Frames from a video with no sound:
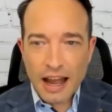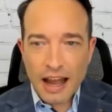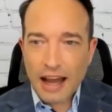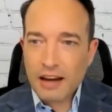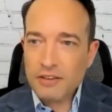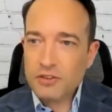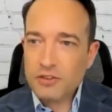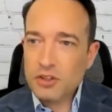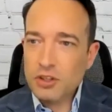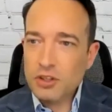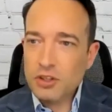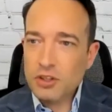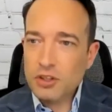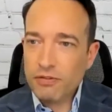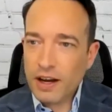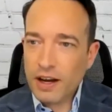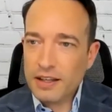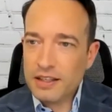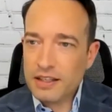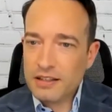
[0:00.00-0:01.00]
How do you
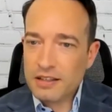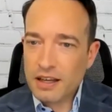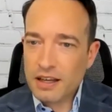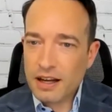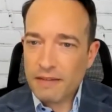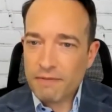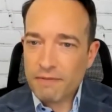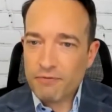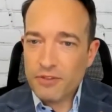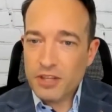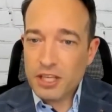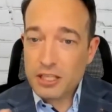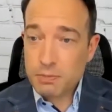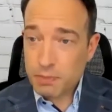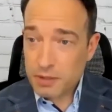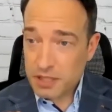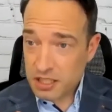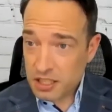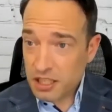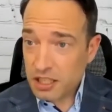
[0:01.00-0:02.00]
find that this
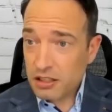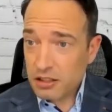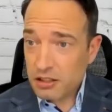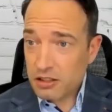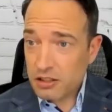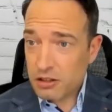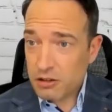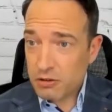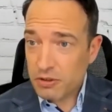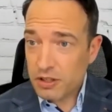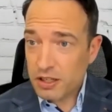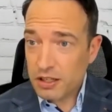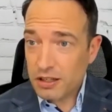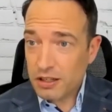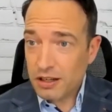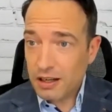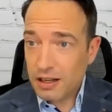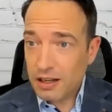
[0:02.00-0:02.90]
particular career